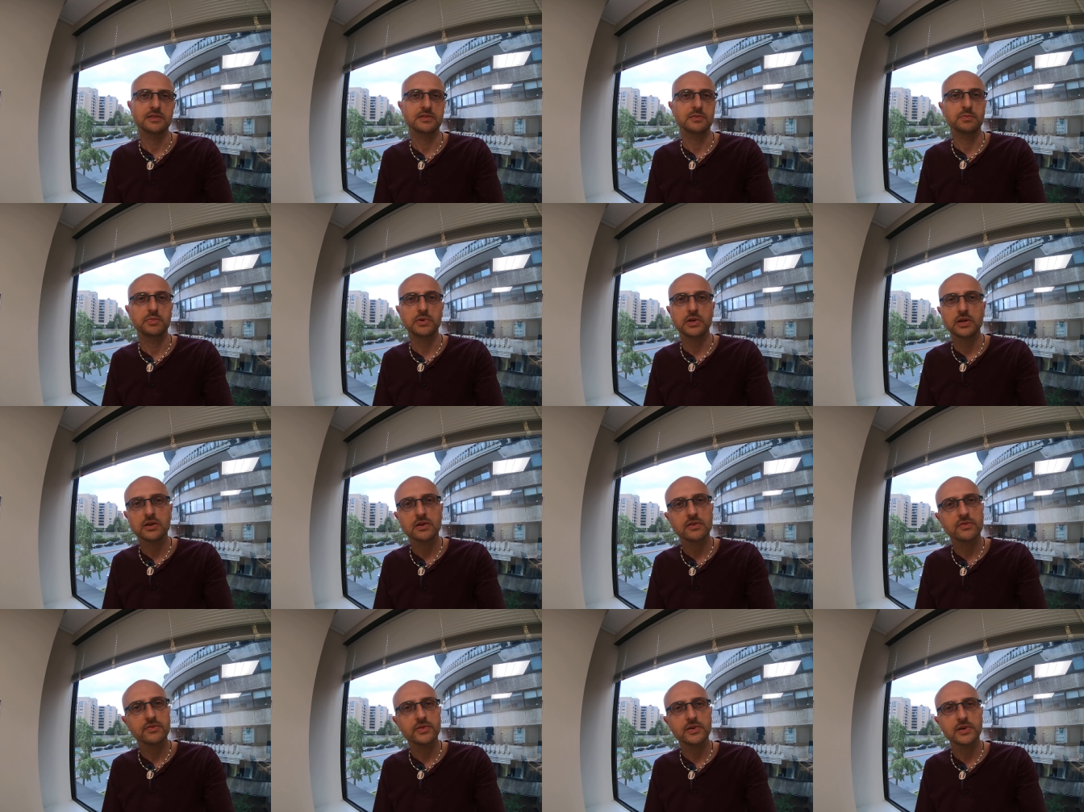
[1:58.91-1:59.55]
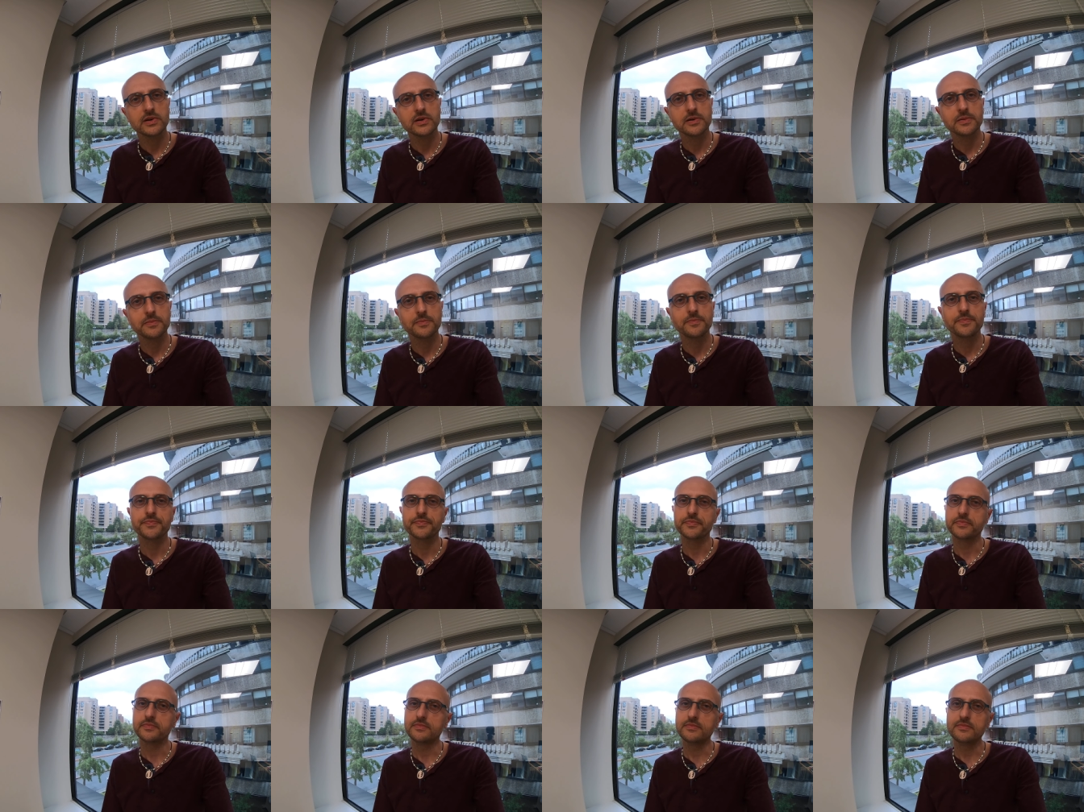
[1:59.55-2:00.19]
It's beautiful.
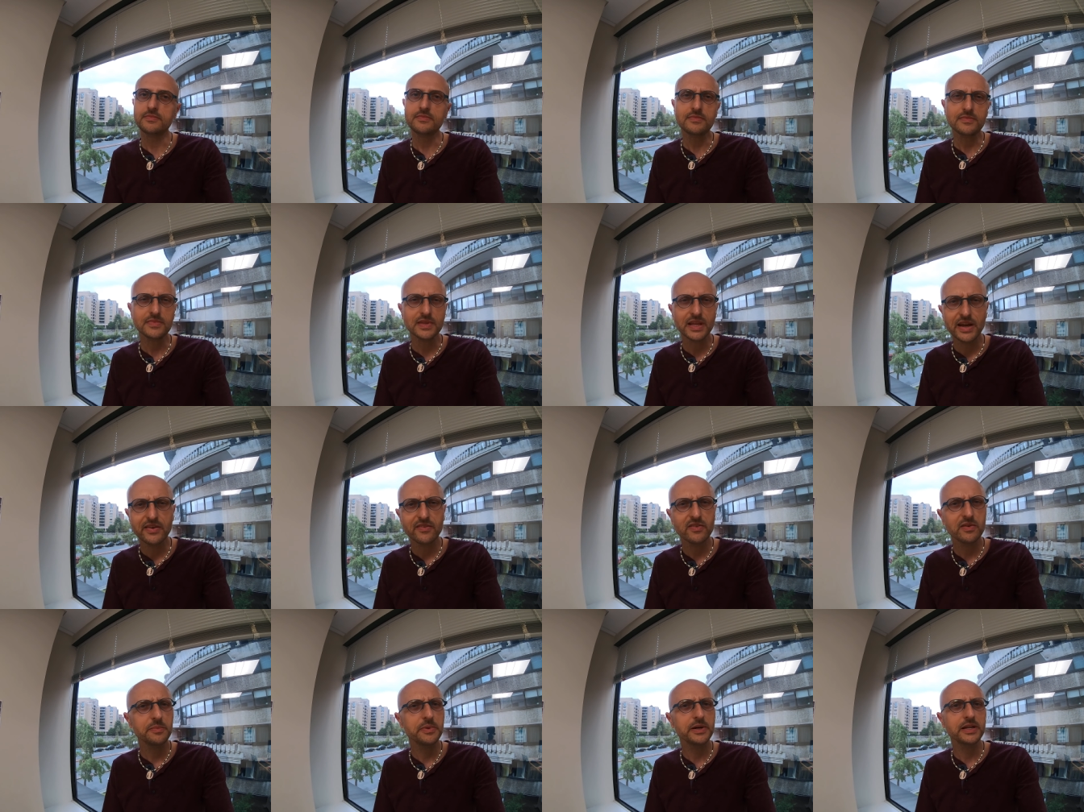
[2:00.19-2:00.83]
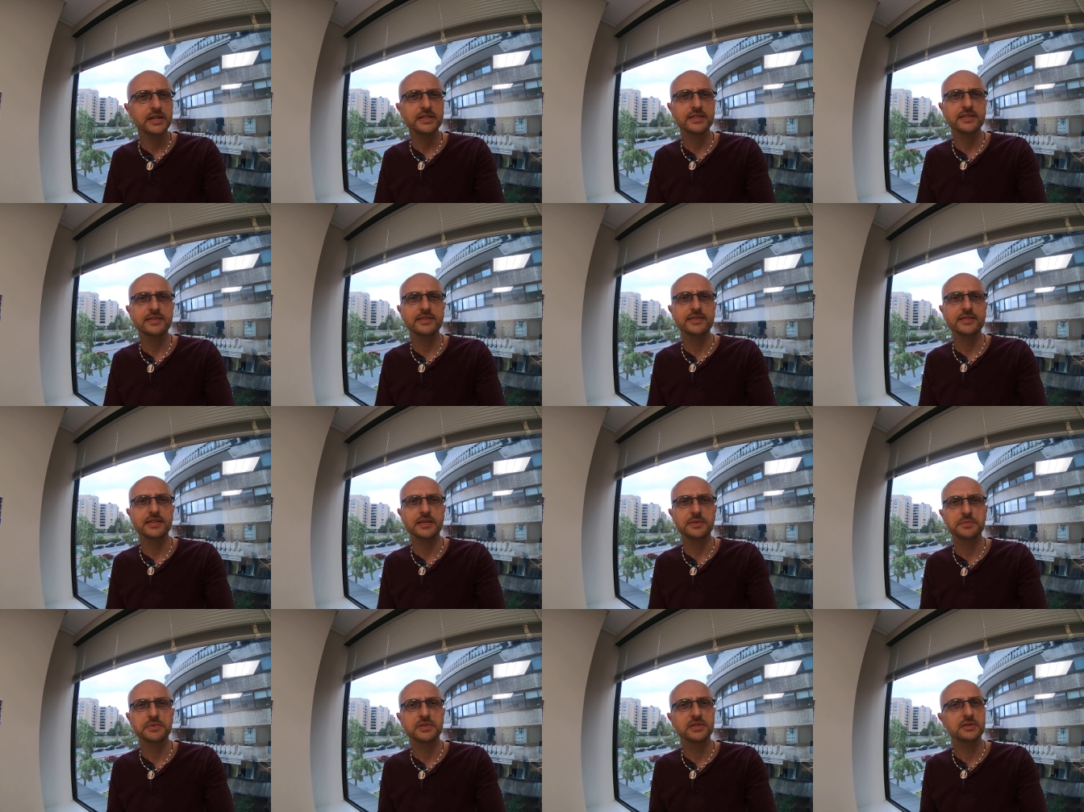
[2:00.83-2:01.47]
Everybody
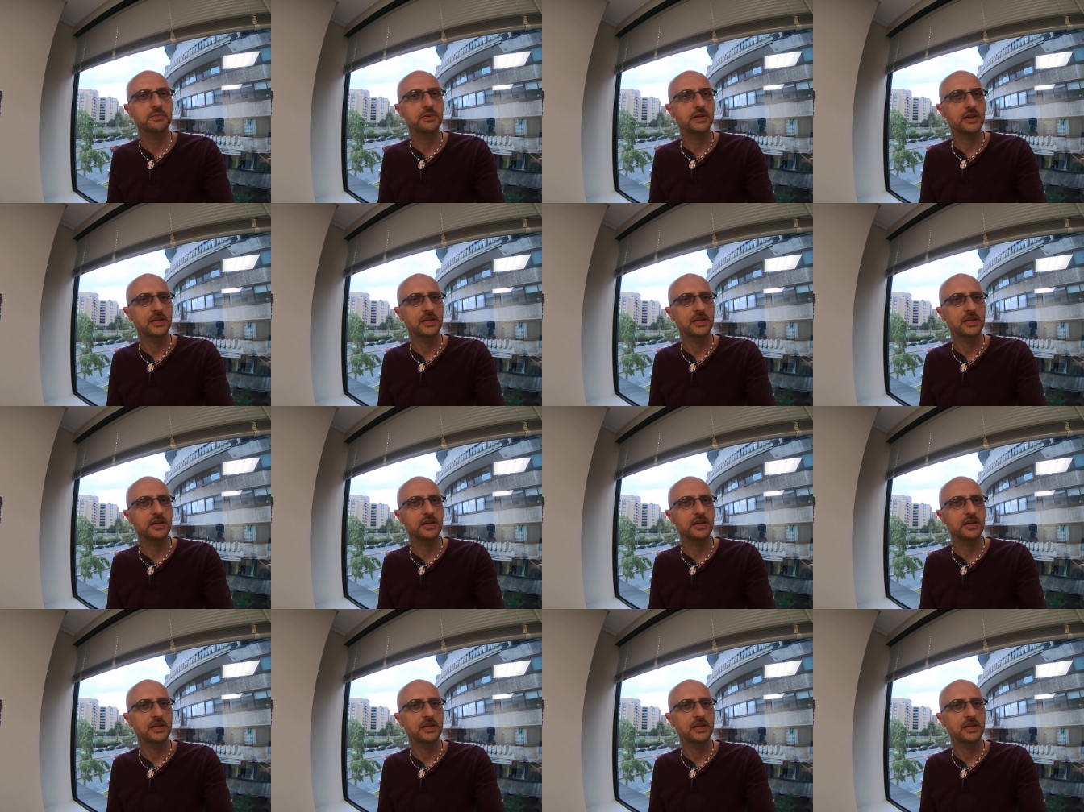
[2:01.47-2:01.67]
seems to